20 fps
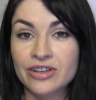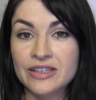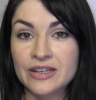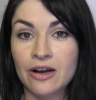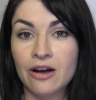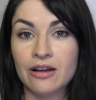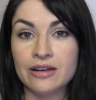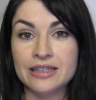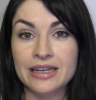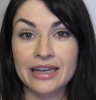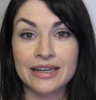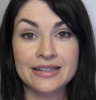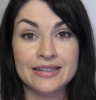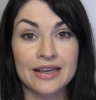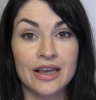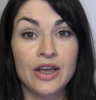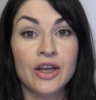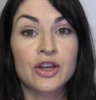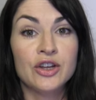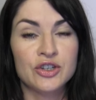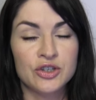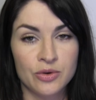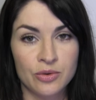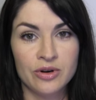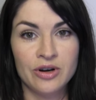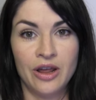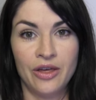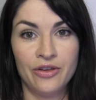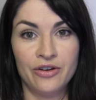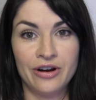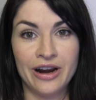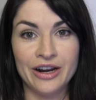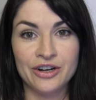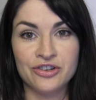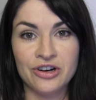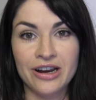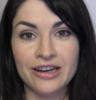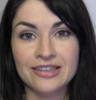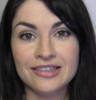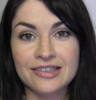of its contents to another
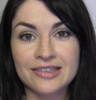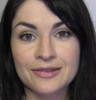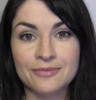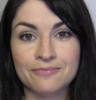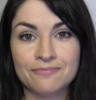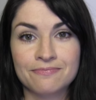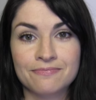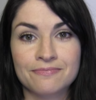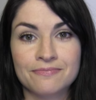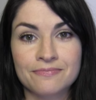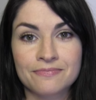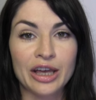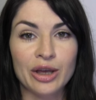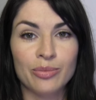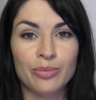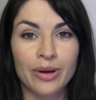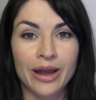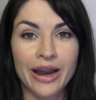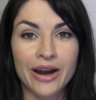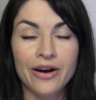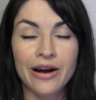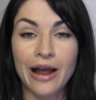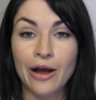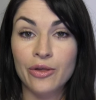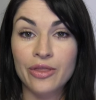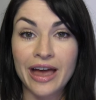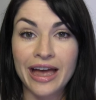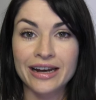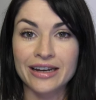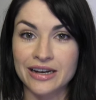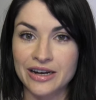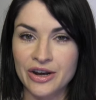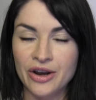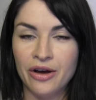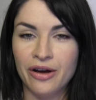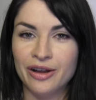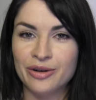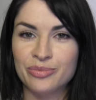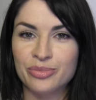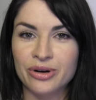address. Compare how that
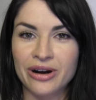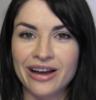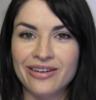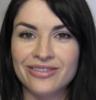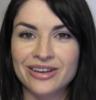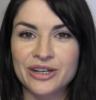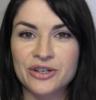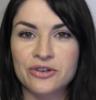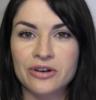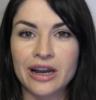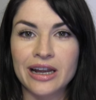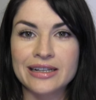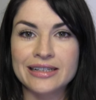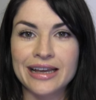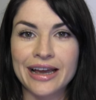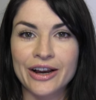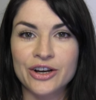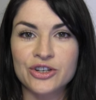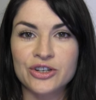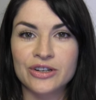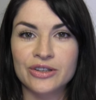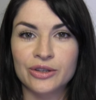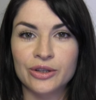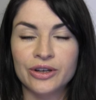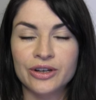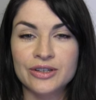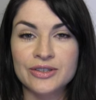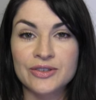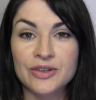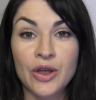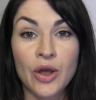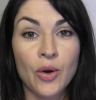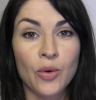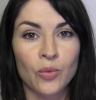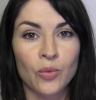non-private transaction looks